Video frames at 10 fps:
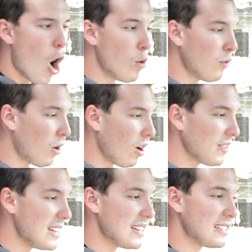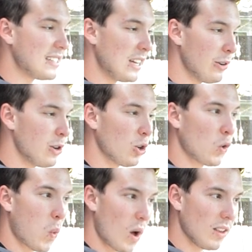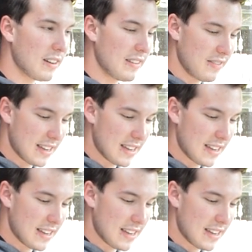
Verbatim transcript: Overall, the interior quality of